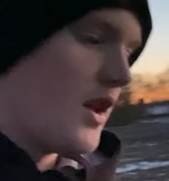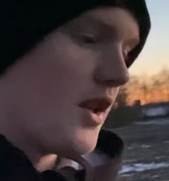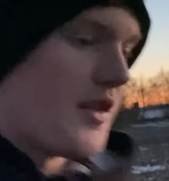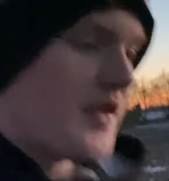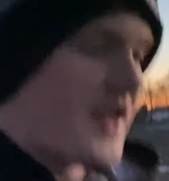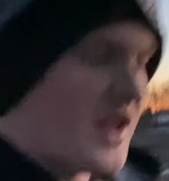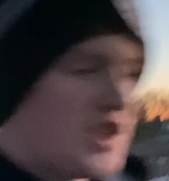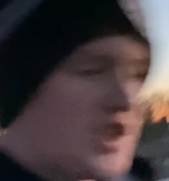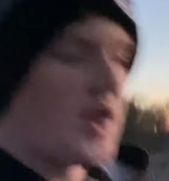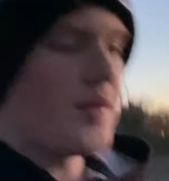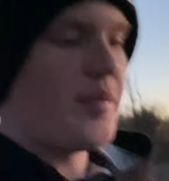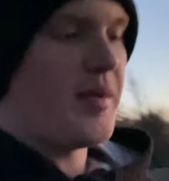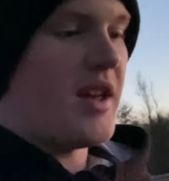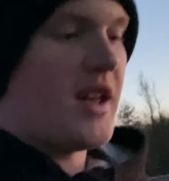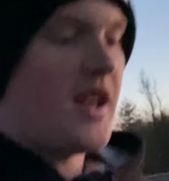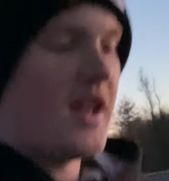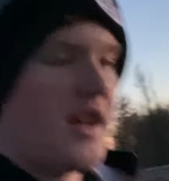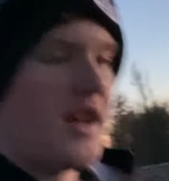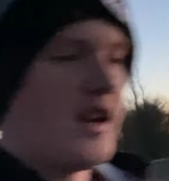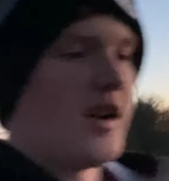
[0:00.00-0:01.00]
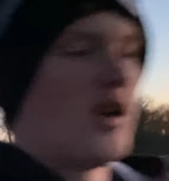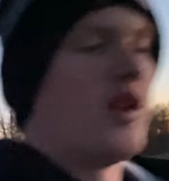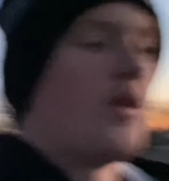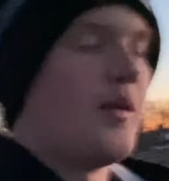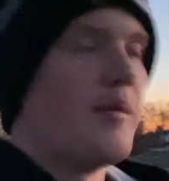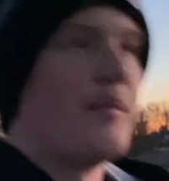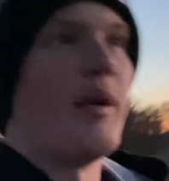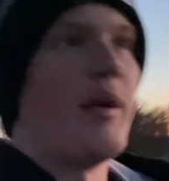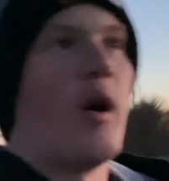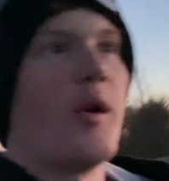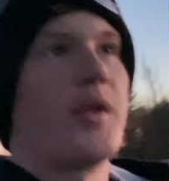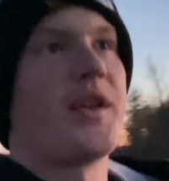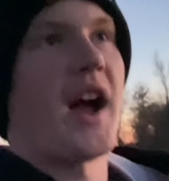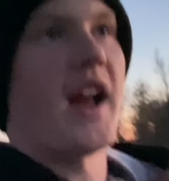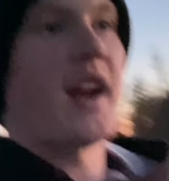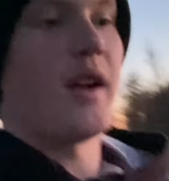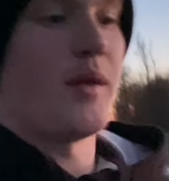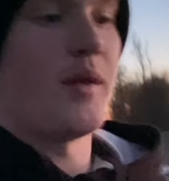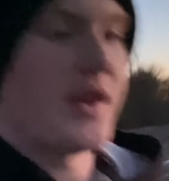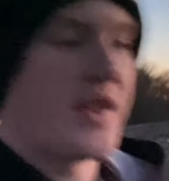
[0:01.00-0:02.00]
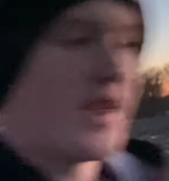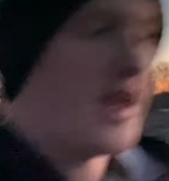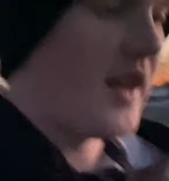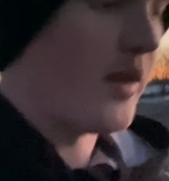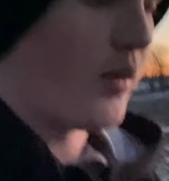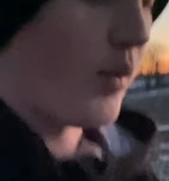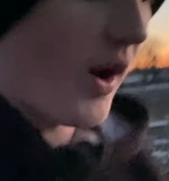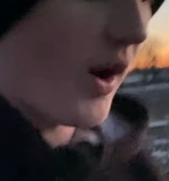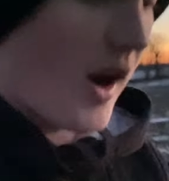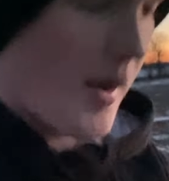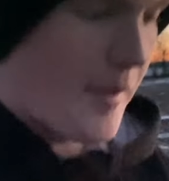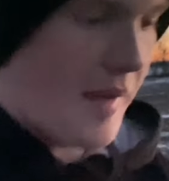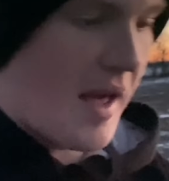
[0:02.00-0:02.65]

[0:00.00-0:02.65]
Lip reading: They should be, you know, both kind of within where I'm